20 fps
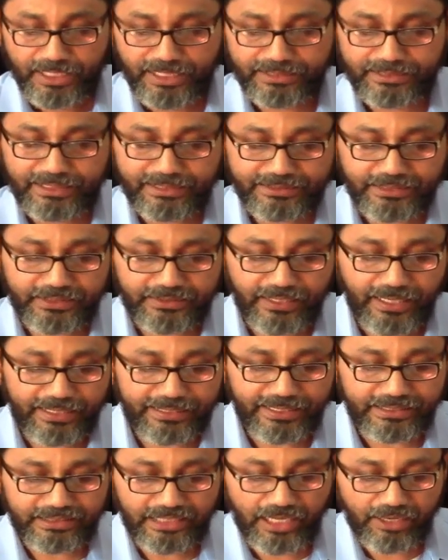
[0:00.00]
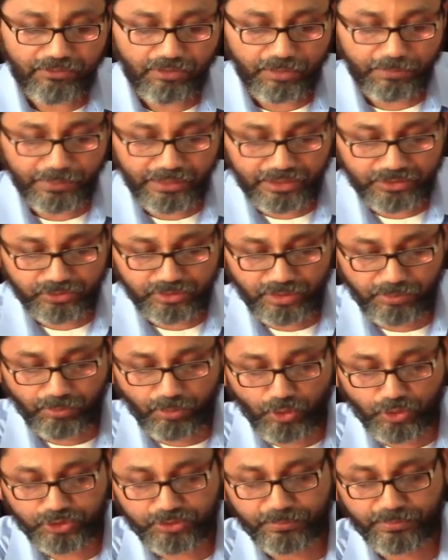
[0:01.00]
indeed shaitan has ever been to the
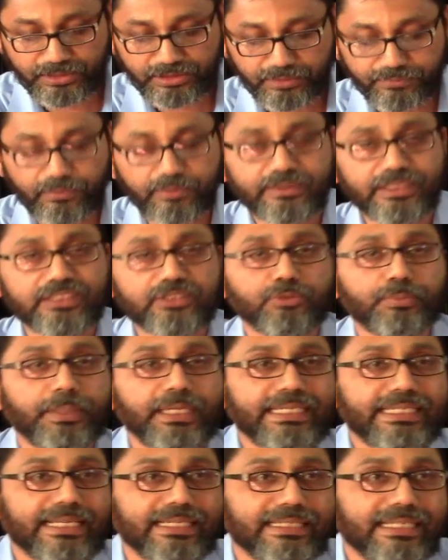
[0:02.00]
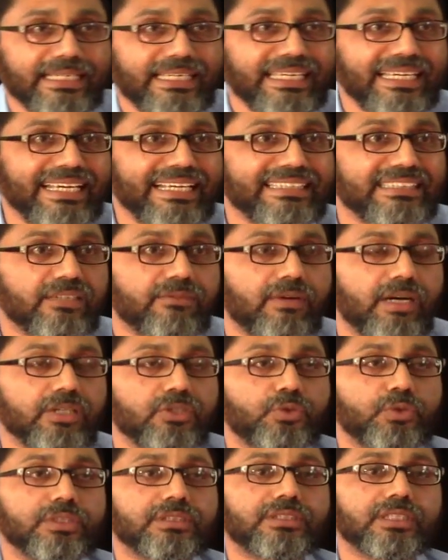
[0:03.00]
most merciful, disobedient. He is the one
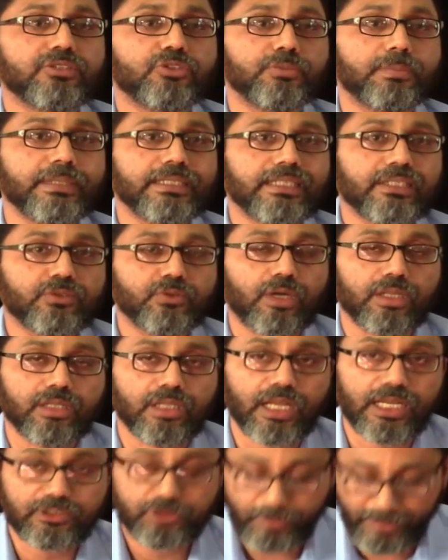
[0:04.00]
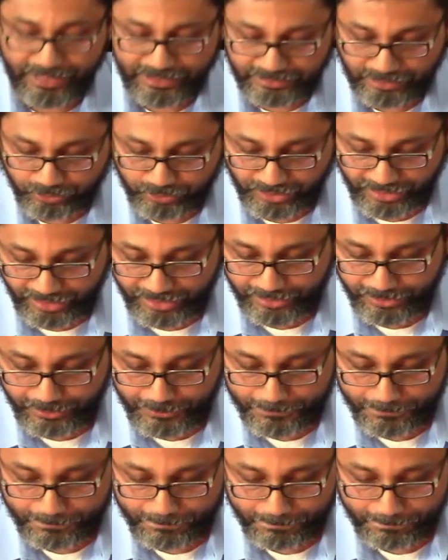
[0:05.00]
who is disobedient to Allah subhanahu wa ta'ala.